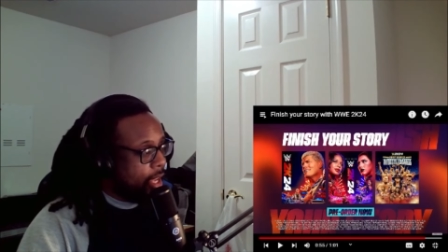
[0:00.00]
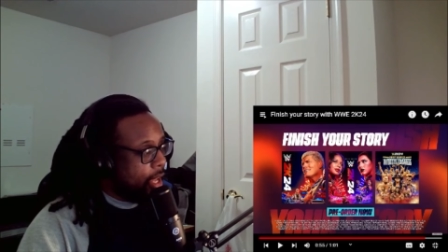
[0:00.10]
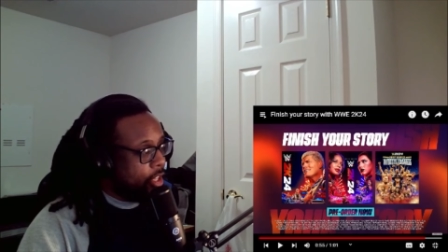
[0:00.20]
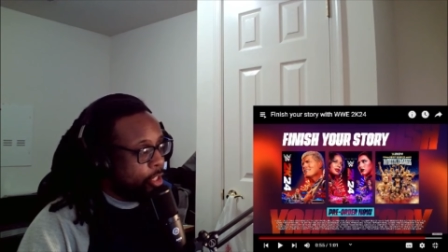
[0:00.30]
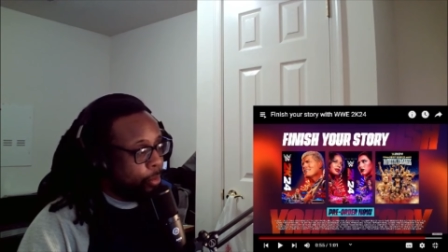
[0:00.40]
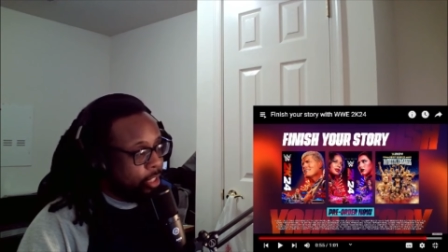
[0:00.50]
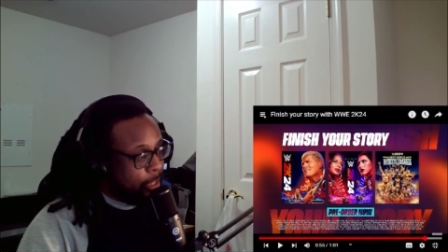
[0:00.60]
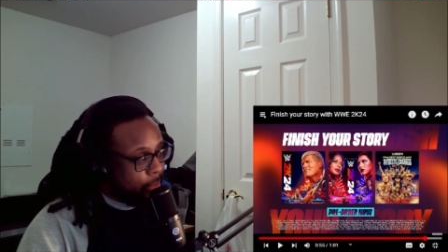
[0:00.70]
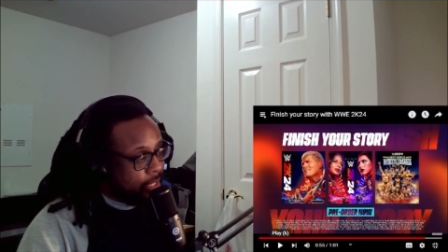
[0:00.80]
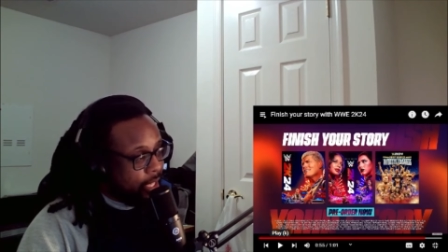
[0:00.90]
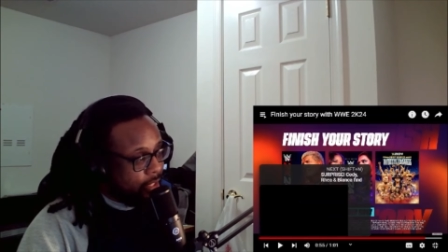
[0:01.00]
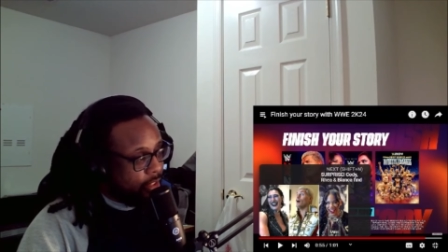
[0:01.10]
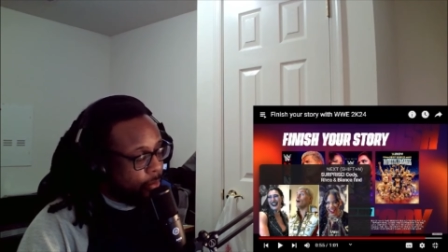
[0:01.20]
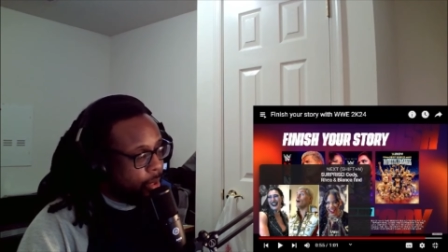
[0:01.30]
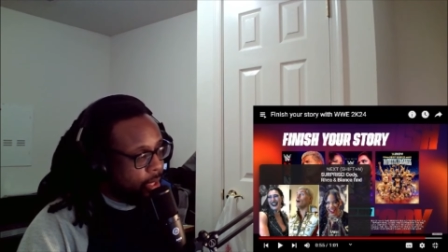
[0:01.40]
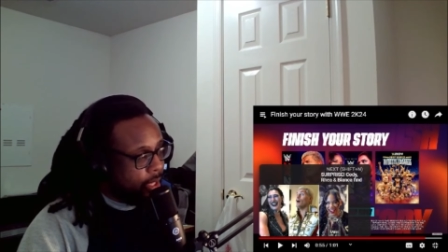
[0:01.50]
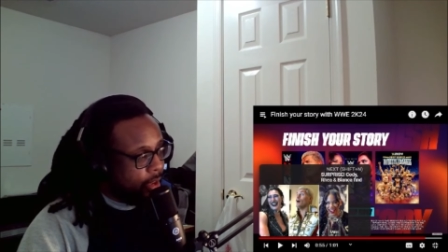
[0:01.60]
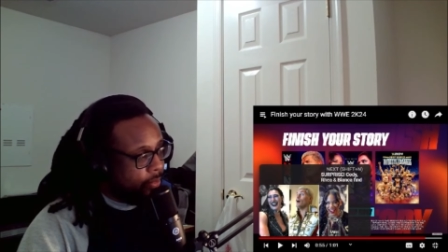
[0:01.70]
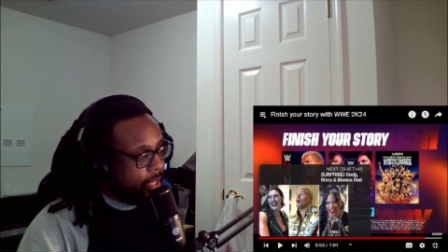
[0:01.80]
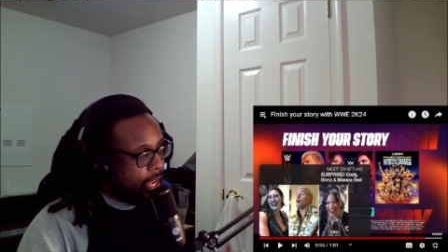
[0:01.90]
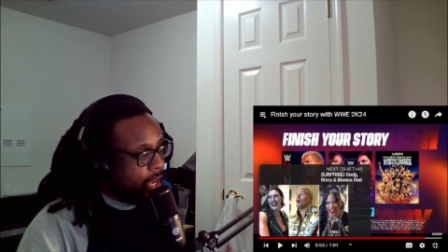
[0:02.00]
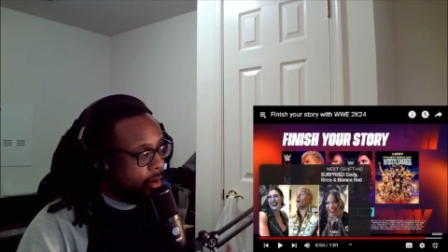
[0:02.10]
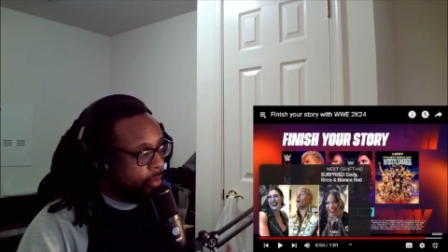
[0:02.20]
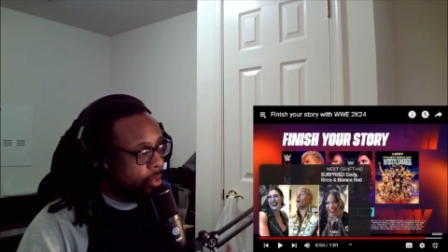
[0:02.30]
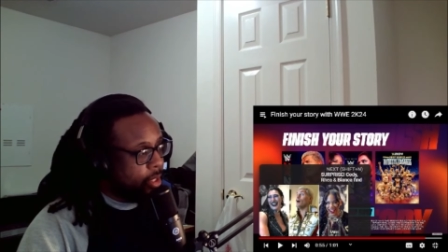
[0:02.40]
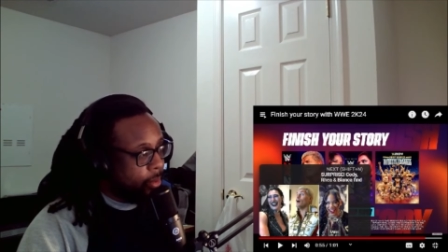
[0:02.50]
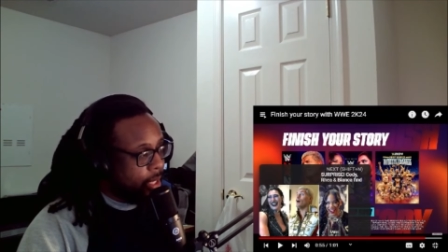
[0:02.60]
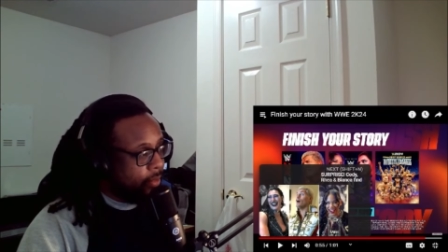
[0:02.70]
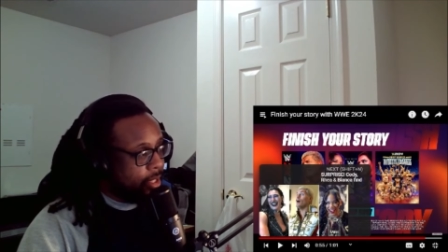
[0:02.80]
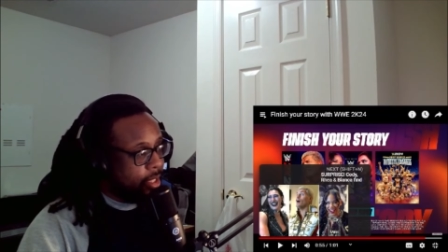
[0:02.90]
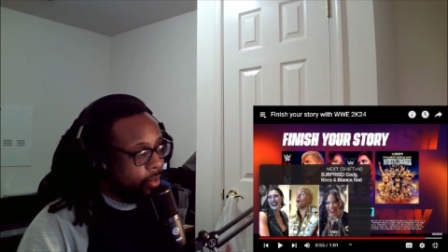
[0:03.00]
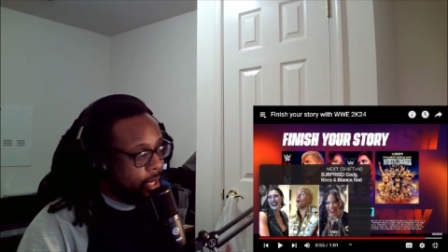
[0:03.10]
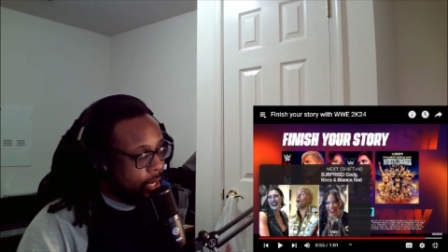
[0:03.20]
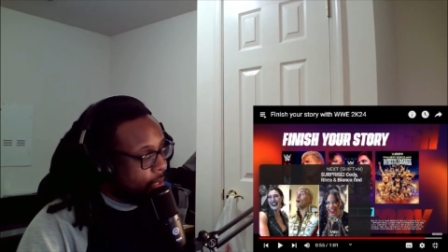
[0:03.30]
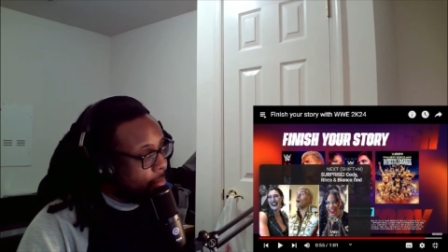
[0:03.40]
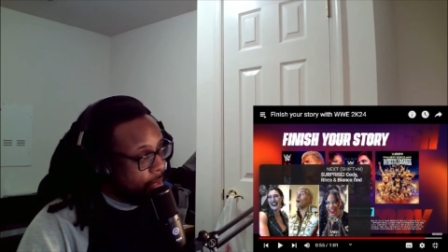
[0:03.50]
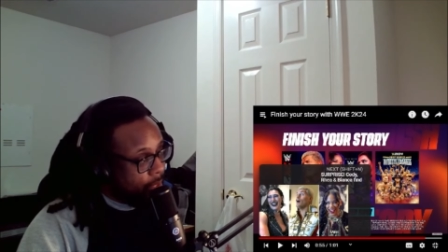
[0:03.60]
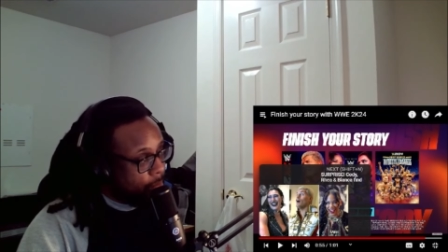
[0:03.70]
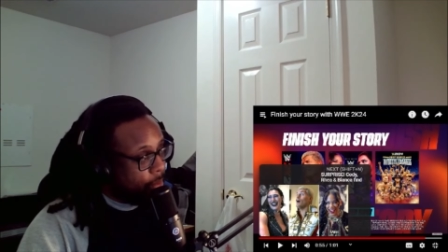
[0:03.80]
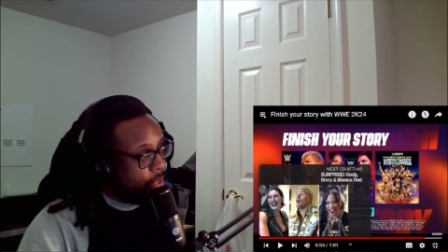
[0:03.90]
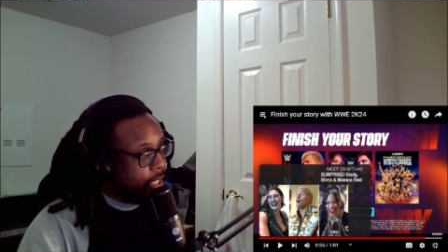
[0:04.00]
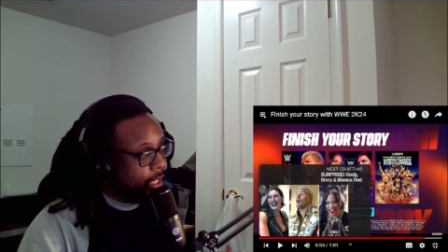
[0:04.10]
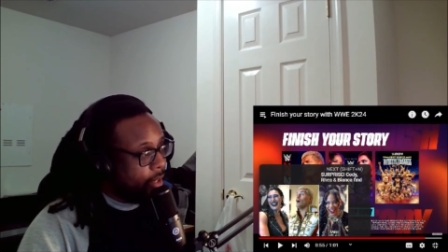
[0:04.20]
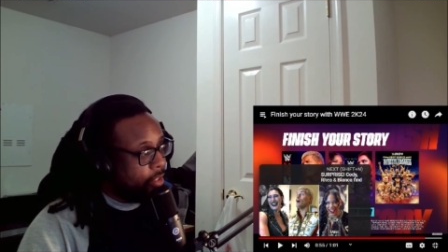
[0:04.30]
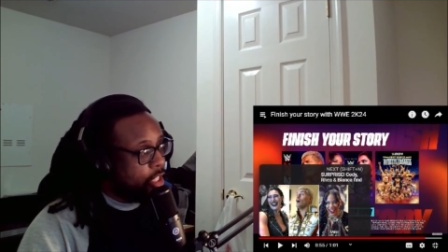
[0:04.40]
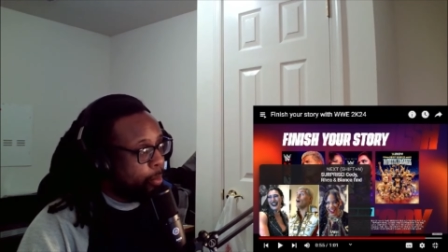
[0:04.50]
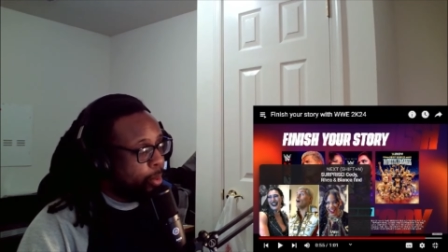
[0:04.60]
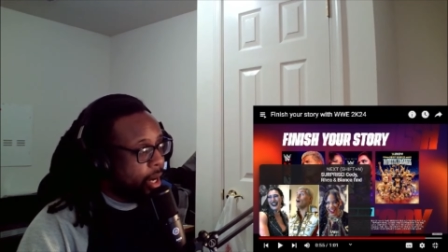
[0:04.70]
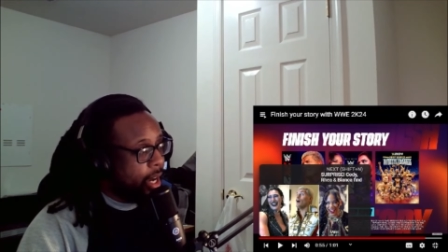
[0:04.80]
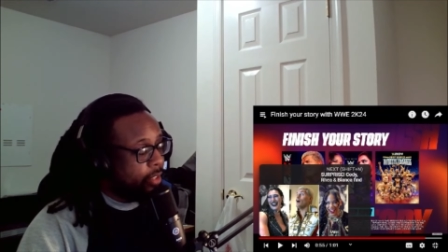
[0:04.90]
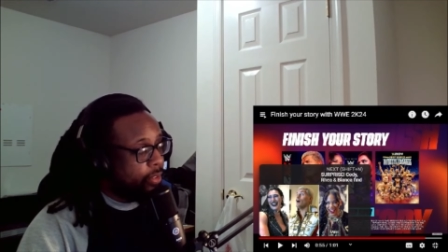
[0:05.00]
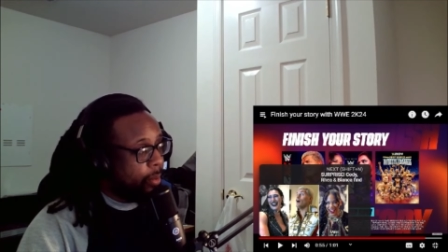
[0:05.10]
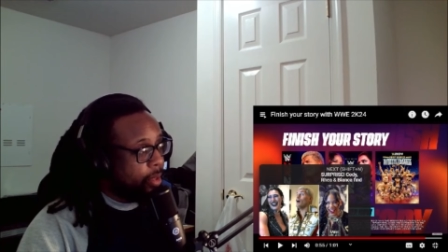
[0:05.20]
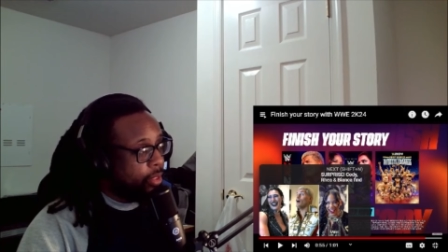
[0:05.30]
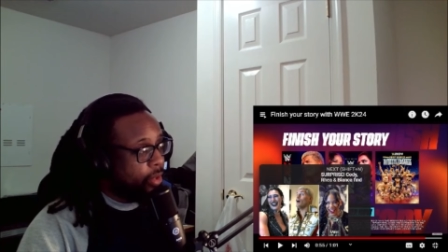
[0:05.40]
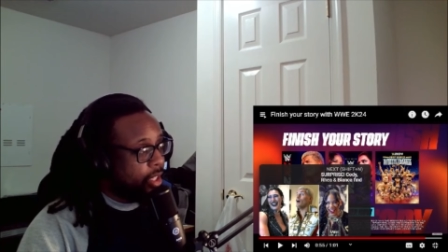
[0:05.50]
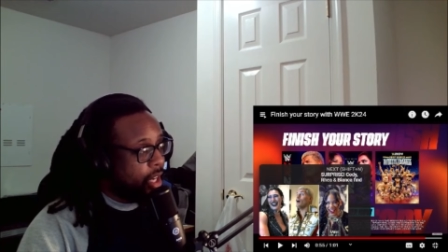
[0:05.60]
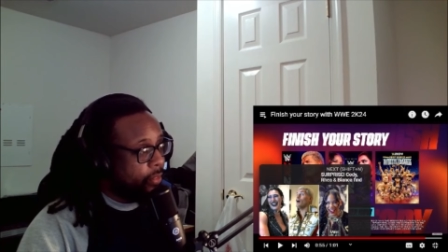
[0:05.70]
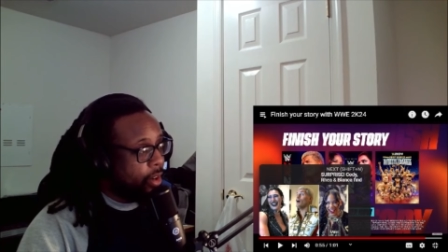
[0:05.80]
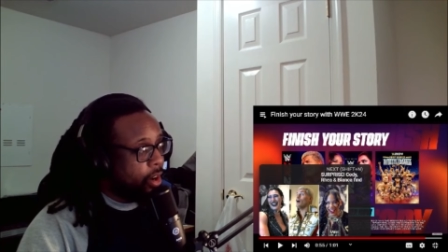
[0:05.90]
It's your boy T-Rex signing off. One love. Now, if it's still here, we want to check out the surprise from the three cover